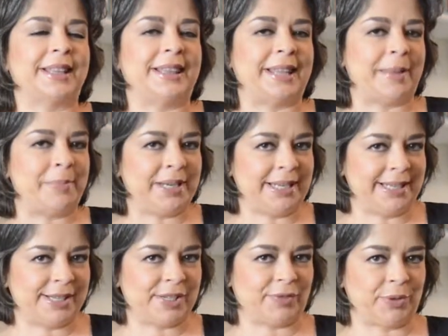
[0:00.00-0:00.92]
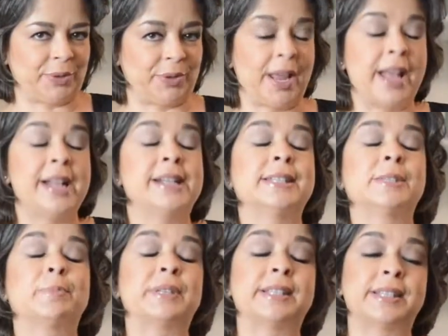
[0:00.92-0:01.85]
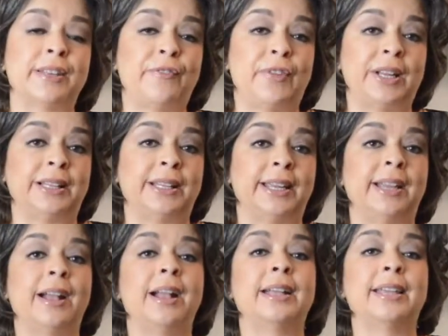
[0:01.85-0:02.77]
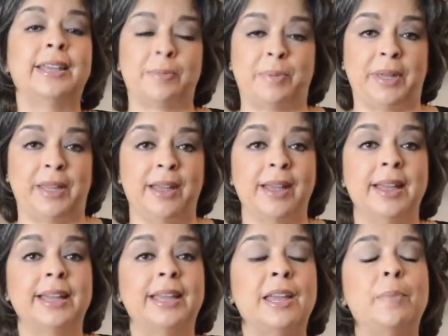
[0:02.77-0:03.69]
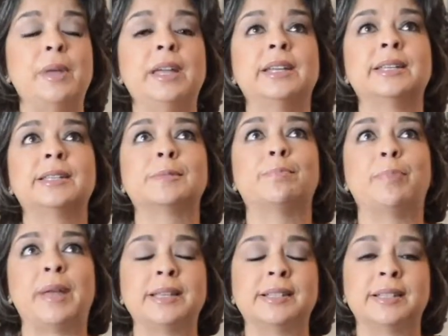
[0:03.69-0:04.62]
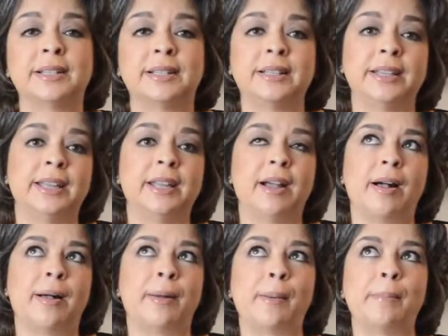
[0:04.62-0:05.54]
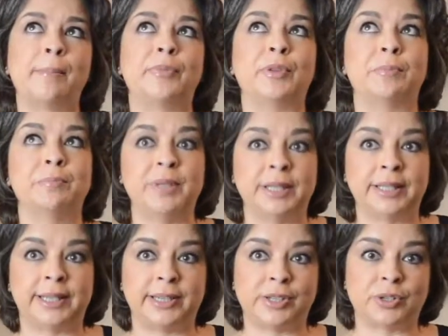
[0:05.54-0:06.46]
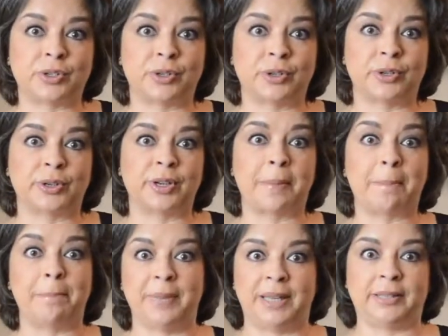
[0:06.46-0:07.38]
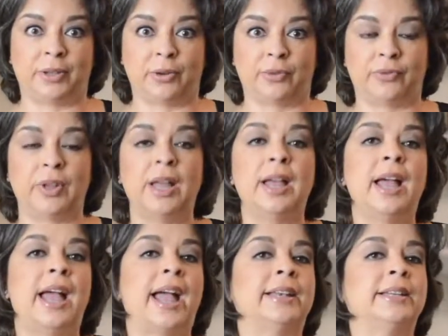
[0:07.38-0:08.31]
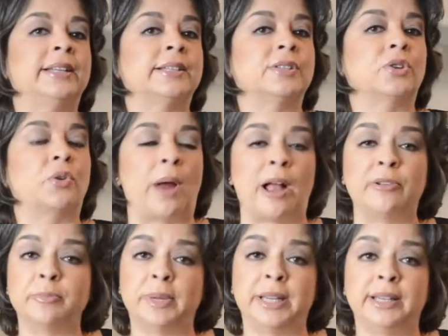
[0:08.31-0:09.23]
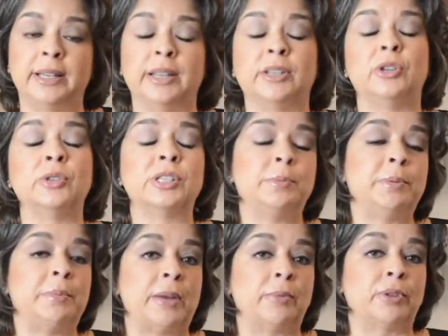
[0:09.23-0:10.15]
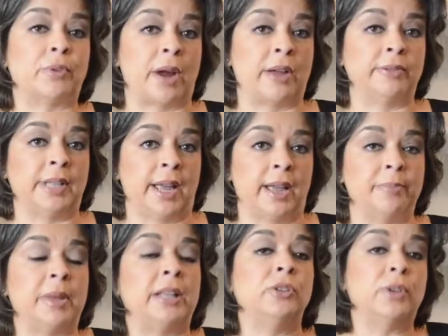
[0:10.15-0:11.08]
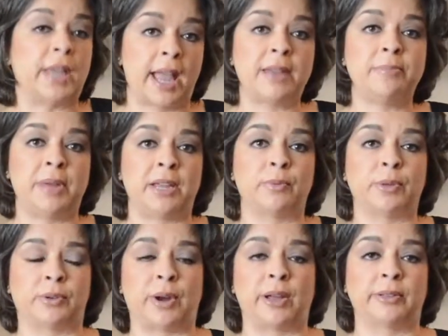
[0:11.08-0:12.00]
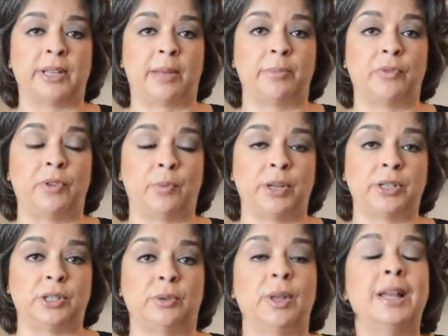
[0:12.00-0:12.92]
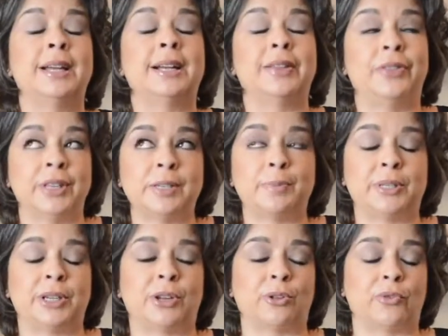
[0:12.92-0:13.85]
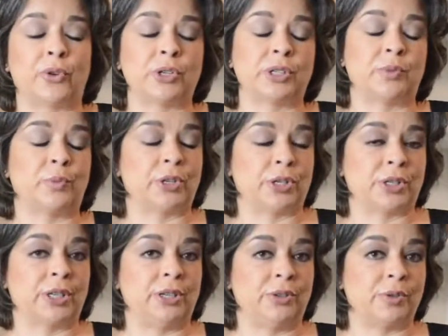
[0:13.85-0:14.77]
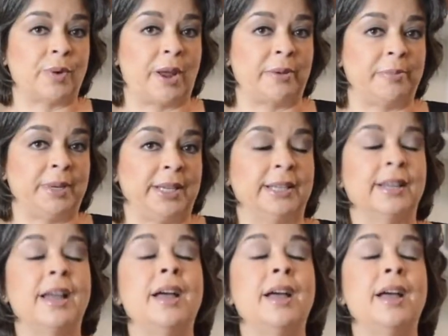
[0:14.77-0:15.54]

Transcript: Lebanese food, specifically kibbeh. Kibbeh is basically the Middle Eastern meatloaf, and it's ground meat. It used to be made with ground lamb, and you can make it with ground lamb if you want to. This particular version, we're just going to use ground meat.